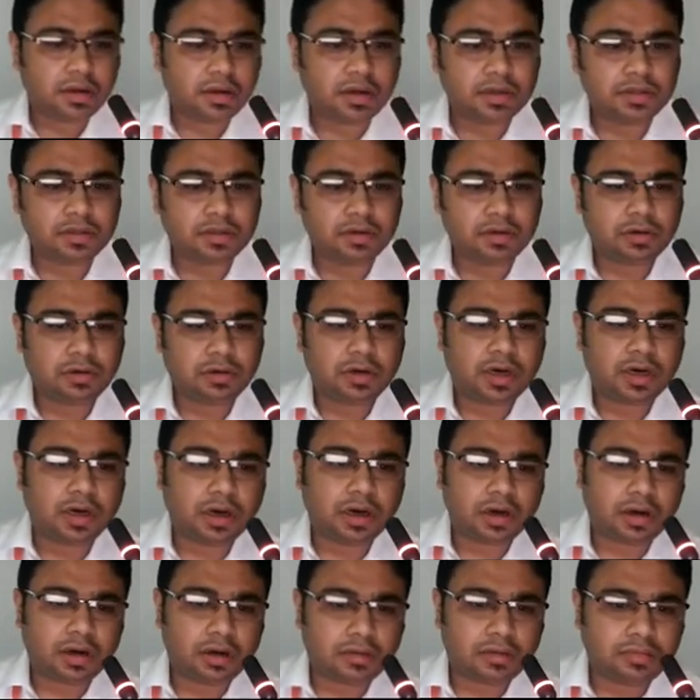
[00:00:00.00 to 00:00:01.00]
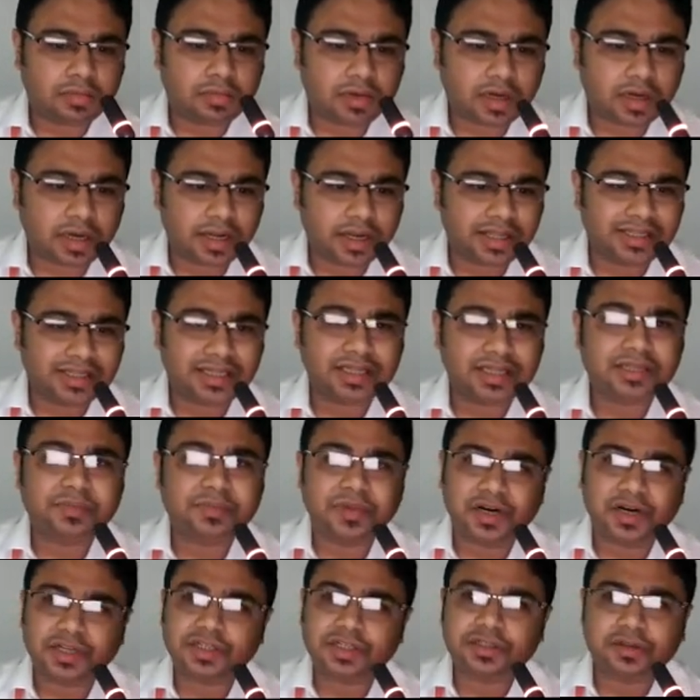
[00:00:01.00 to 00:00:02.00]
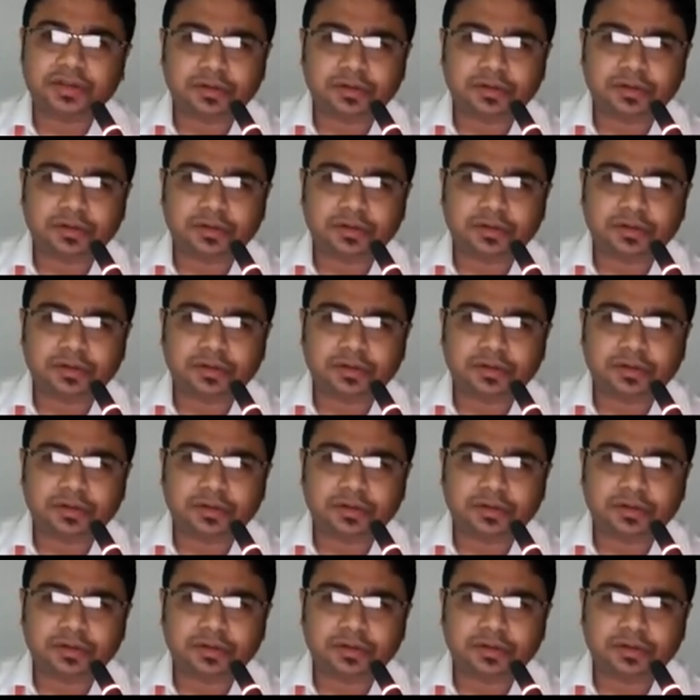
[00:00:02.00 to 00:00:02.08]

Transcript: So I'll just brush